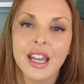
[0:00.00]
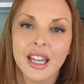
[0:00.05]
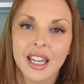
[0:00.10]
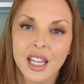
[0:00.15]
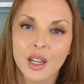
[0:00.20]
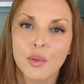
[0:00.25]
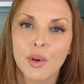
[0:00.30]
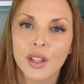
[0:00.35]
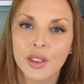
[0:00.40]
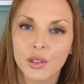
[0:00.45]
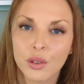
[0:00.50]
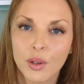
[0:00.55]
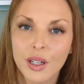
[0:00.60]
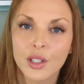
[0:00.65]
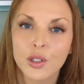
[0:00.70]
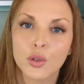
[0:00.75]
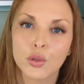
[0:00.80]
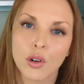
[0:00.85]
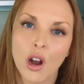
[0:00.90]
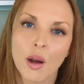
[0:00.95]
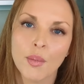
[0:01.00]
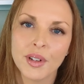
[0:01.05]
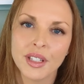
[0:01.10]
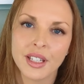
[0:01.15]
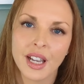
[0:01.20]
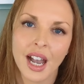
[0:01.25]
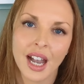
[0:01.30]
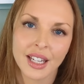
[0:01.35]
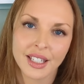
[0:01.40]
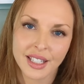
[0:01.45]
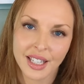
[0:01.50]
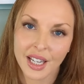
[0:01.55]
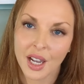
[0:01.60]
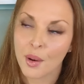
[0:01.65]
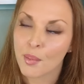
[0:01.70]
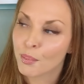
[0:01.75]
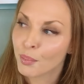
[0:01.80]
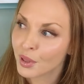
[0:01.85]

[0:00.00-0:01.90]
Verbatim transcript: He went through a traumatizing,